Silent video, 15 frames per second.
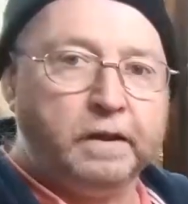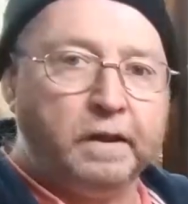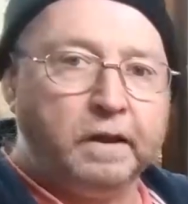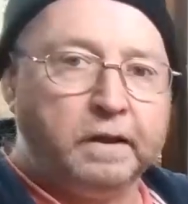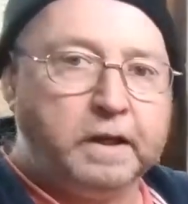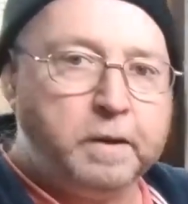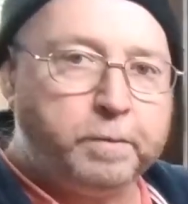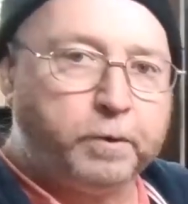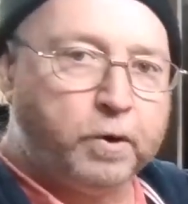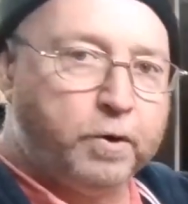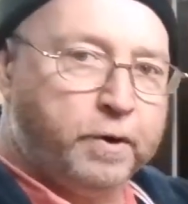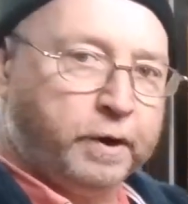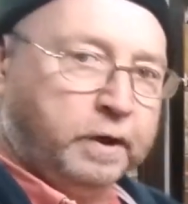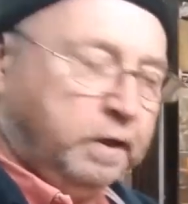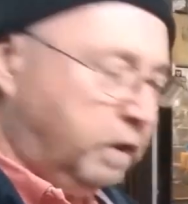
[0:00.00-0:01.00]
it'll keep
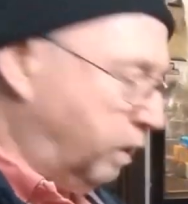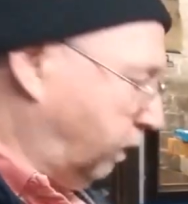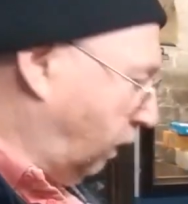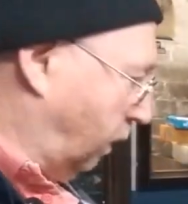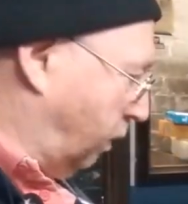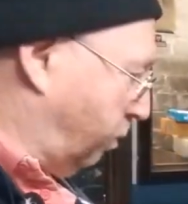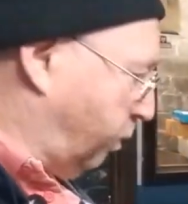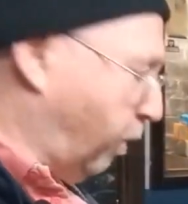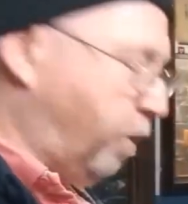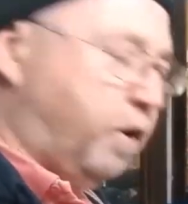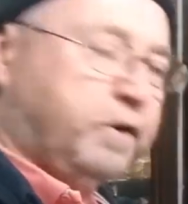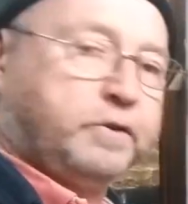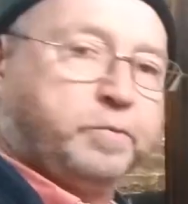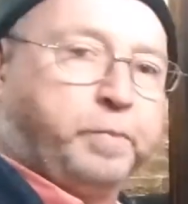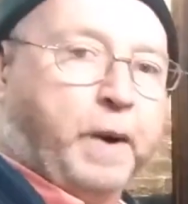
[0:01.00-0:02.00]
going until it
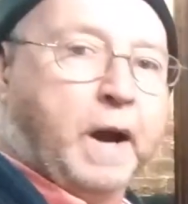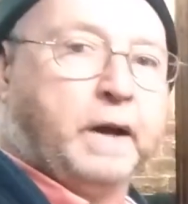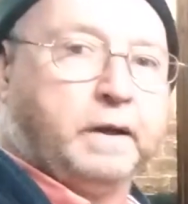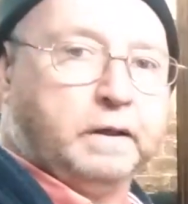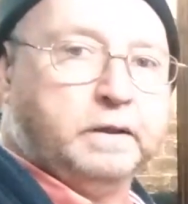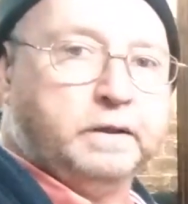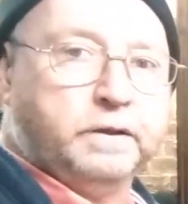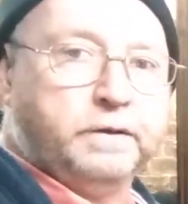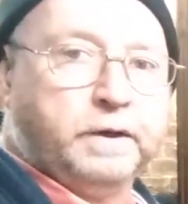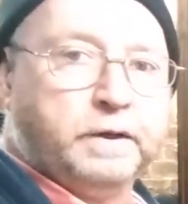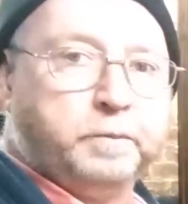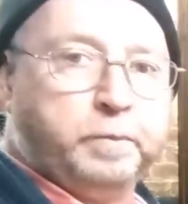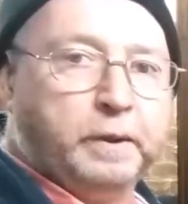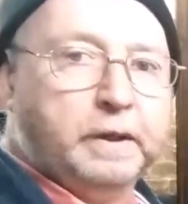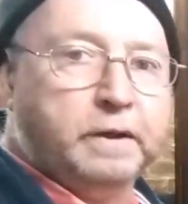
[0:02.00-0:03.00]
parks back in the
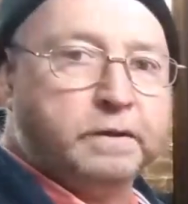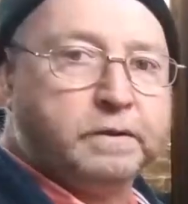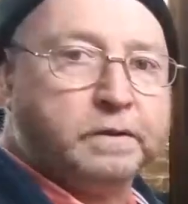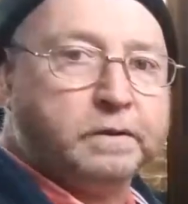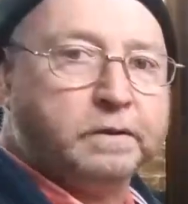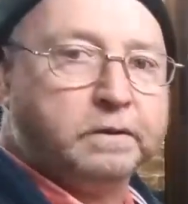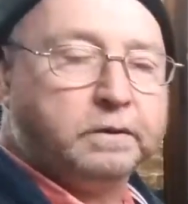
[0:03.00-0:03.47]
right place.